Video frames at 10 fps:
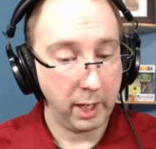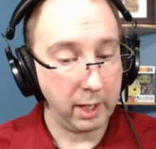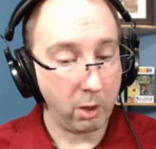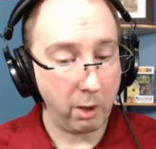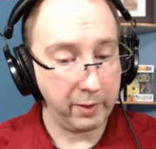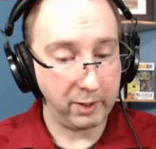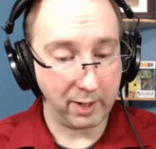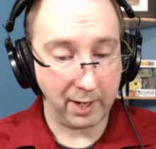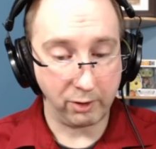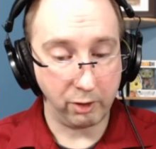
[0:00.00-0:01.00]
In all these
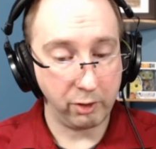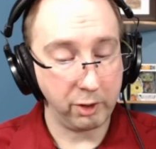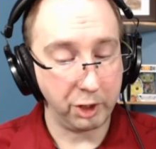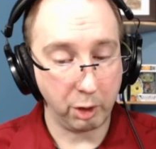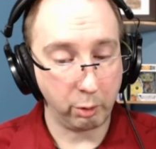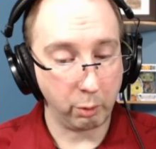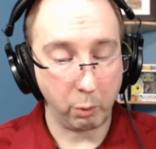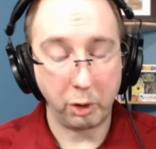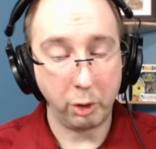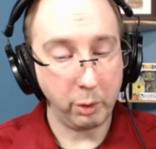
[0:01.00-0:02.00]
cases, the children
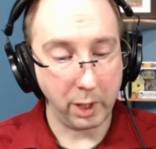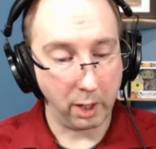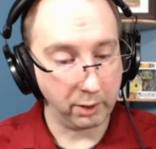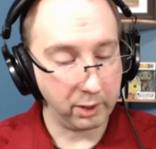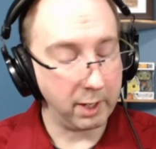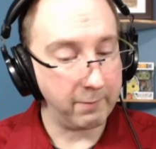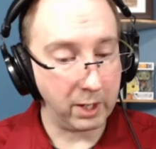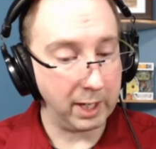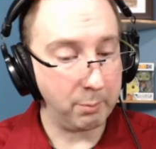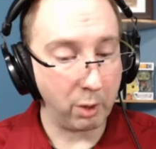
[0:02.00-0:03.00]
were too young to give
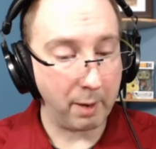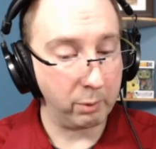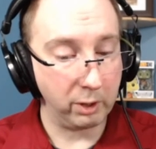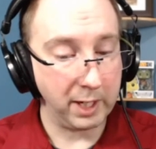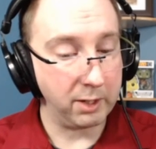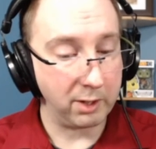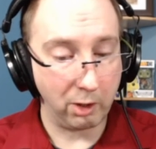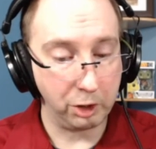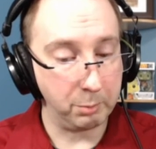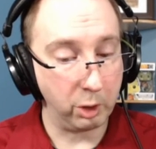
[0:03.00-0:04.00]
any properly
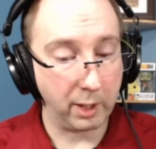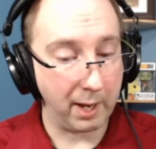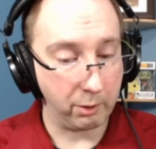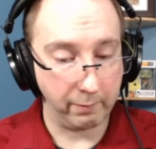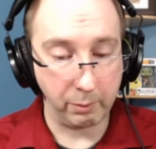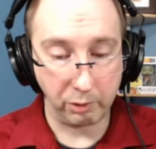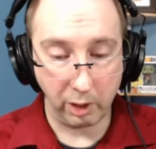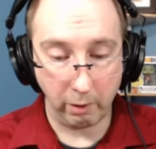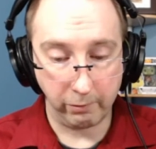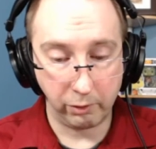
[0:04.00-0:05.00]
intelligible account of
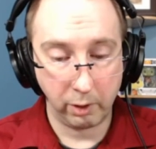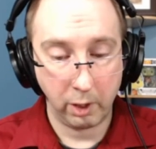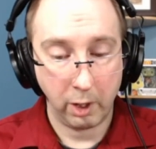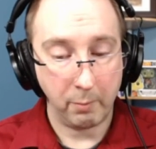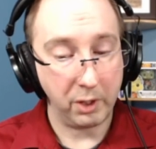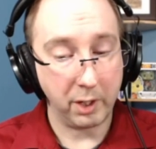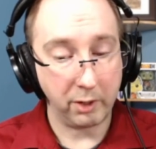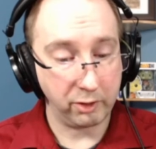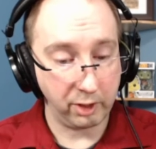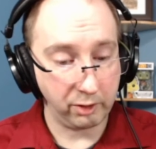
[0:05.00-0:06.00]
themselves, but the
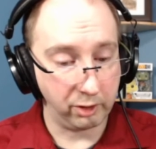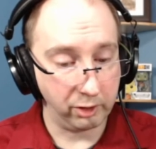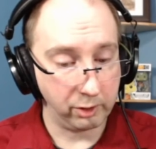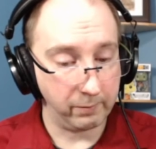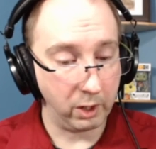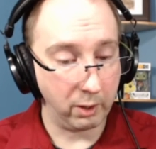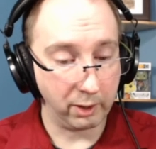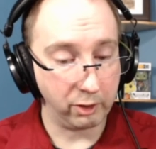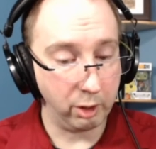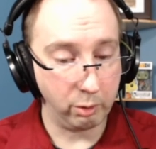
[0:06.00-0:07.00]
consensus of their
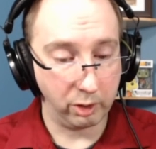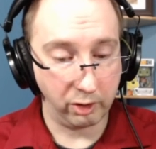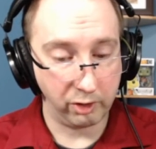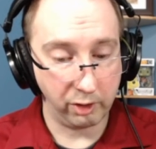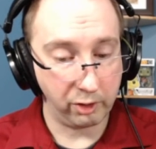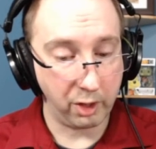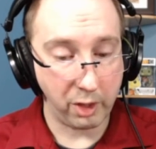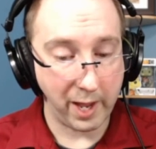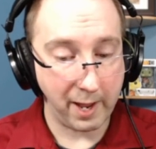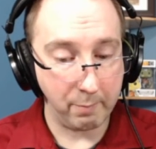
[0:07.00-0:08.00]
excuses is
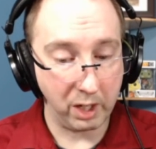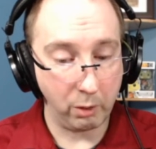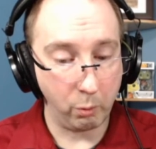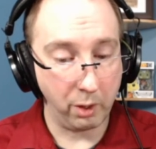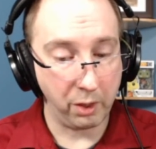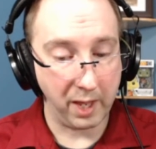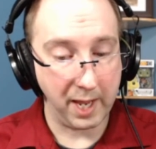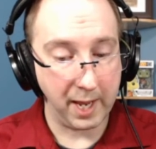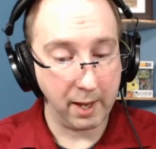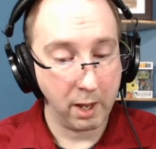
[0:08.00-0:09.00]
that they had been with
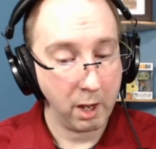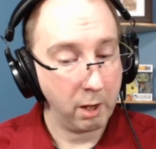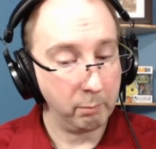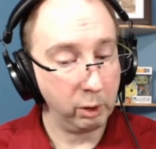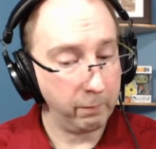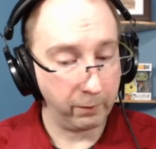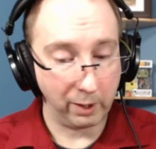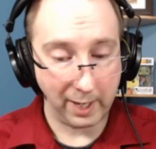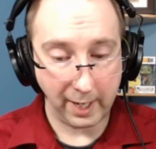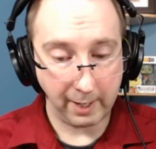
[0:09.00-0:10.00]
a bloofer
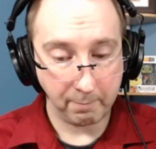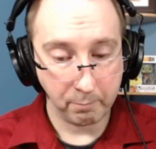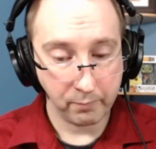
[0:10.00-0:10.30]
lady.